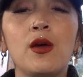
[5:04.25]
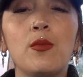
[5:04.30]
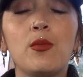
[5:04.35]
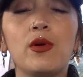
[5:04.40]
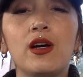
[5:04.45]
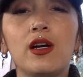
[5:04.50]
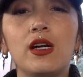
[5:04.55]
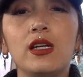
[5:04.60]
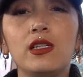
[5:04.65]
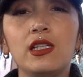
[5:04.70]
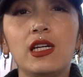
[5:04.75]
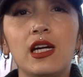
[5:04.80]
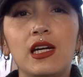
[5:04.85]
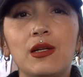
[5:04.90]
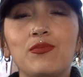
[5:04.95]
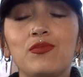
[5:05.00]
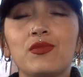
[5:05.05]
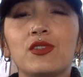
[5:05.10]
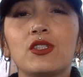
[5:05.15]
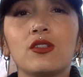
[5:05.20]
But
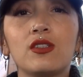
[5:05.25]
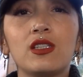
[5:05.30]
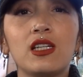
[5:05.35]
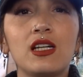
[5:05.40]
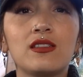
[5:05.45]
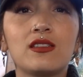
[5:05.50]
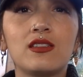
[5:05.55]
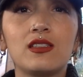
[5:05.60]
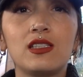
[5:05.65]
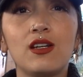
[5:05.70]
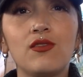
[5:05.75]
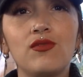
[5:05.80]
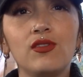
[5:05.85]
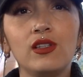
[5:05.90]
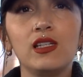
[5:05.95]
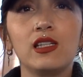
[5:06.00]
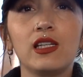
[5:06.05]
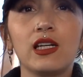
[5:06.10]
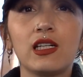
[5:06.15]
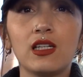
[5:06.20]
yeah, so that's
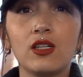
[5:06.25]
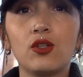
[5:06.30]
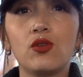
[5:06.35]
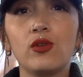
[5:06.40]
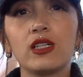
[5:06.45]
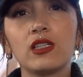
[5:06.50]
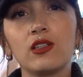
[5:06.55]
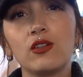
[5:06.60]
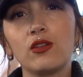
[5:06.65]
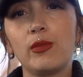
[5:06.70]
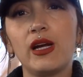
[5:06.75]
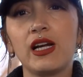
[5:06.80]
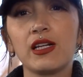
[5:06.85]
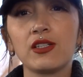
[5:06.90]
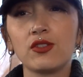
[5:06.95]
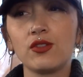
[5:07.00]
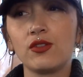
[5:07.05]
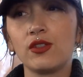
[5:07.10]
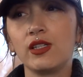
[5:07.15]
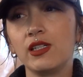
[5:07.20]
definitely like a quick little
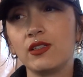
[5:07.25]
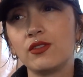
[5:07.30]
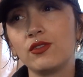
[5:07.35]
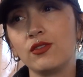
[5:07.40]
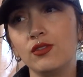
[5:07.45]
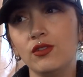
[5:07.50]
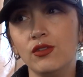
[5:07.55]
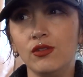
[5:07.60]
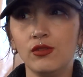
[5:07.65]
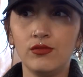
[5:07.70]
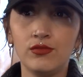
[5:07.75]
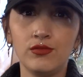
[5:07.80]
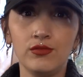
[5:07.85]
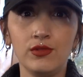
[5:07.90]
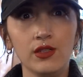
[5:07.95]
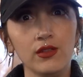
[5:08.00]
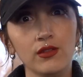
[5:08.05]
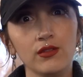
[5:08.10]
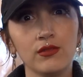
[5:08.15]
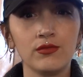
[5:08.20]
backstory to,
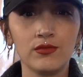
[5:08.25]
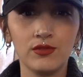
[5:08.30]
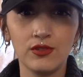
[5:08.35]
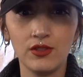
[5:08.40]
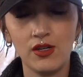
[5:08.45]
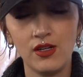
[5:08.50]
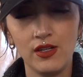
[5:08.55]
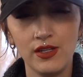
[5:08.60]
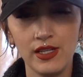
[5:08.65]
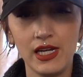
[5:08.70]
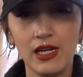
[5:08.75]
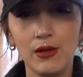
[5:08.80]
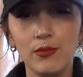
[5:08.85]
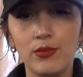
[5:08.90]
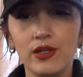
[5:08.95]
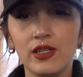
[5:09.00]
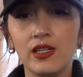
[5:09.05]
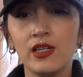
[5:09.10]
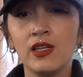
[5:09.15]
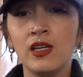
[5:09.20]
you know, all that.
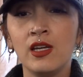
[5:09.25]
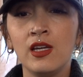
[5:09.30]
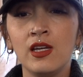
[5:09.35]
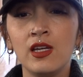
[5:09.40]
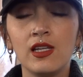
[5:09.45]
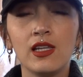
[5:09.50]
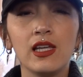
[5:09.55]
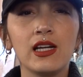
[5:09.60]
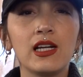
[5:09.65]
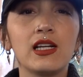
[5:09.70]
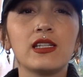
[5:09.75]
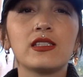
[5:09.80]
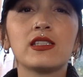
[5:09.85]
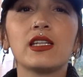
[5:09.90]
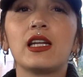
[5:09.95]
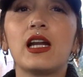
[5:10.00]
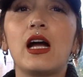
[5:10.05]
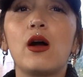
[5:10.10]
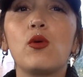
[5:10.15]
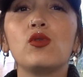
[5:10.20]
But like I
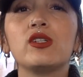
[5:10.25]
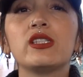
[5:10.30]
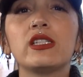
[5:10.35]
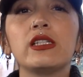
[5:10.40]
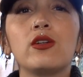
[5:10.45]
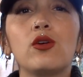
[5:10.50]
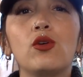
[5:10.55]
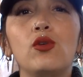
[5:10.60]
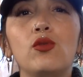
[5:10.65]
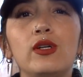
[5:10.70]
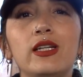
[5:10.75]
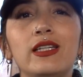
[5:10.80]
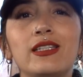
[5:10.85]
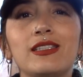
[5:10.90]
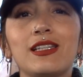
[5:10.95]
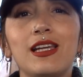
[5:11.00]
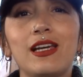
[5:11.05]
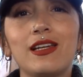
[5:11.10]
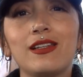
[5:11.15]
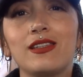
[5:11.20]
said, I wasn't
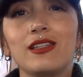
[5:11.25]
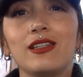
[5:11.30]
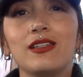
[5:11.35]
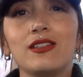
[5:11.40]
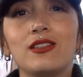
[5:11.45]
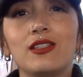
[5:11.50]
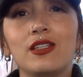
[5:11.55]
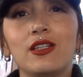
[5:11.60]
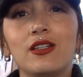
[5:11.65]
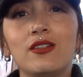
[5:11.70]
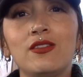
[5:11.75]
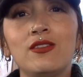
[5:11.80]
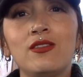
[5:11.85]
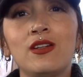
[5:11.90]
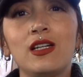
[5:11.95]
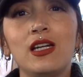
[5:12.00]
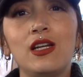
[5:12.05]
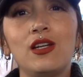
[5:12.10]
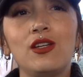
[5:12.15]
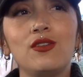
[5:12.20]
always like this, you
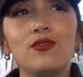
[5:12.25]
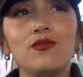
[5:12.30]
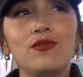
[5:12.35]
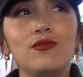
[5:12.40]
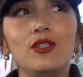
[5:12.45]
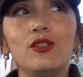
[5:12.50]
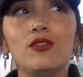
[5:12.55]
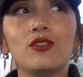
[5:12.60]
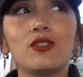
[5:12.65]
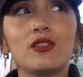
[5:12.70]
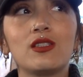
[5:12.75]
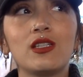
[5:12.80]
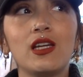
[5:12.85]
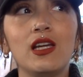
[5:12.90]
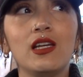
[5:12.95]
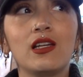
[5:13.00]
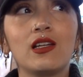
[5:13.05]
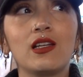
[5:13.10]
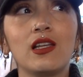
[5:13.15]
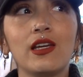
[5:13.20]
know. It used to
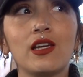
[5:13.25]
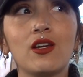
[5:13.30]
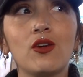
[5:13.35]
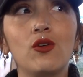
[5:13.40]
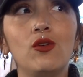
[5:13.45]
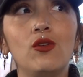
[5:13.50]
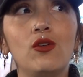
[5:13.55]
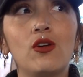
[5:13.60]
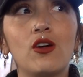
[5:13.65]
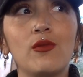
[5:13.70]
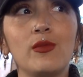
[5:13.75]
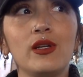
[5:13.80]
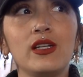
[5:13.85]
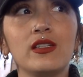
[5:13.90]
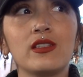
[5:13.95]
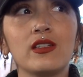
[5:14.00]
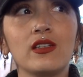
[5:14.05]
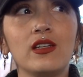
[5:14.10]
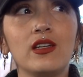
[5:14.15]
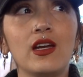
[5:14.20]
take like a whole
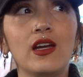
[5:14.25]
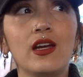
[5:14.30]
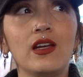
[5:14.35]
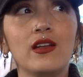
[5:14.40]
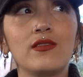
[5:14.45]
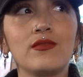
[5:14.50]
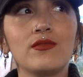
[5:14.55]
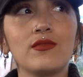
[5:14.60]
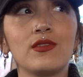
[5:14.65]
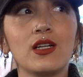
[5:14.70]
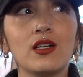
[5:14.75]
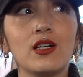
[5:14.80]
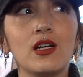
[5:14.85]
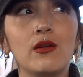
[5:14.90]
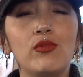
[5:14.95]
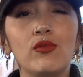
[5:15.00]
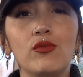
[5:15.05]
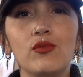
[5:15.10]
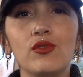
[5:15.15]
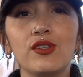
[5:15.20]
army to get a
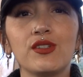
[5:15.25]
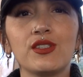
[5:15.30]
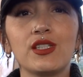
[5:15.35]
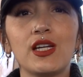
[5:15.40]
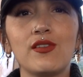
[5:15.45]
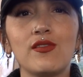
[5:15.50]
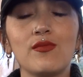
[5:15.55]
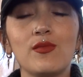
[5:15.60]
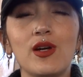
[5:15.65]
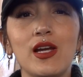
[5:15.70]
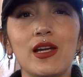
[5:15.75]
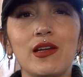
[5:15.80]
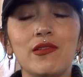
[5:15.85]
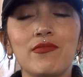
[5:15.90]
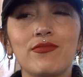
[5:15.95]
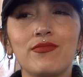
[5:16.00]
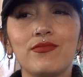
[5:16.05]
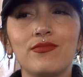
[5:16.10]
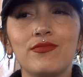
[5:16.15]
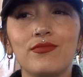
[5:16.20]
couple words out of my
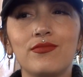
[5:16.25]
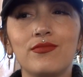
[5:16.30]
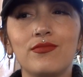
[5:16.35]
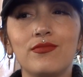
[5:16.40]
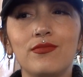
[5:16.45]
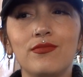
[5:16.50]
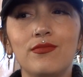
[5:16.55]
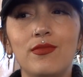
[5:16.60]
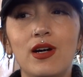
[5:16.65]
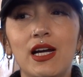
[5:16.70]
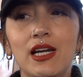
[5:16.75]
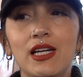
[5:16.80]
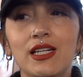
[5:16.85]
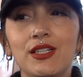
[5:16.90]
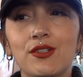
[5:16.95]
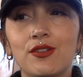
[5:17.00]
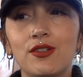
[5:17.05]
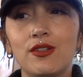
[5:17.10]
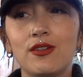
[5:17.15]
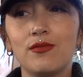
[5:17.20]

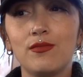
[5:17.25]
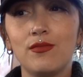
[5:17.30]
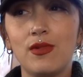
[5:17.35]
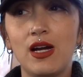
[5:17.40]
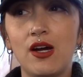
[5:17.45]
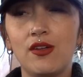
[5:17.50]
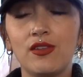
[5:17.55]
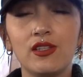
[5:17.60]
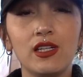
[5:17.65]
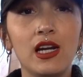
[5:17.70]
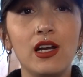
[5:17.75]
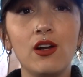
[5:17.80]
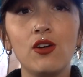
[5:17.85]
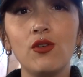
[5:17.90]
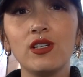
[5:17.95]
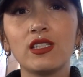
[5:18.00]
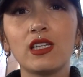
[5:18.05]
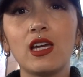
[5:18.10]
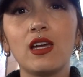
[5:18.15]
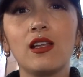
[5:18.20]
mind or mouth. And I
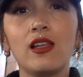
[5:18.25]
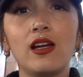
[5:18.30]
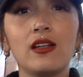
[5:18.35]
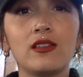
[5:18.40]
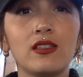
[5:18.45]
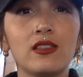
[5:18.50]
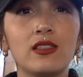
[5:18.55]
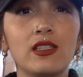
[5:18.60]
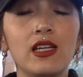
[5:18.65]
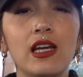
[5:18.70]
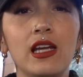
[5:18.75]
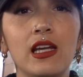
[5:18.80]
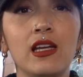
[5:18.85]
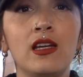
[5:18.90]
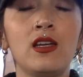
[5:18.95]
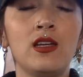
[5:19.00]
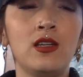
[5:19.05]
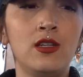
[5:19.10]
always had a lot to say.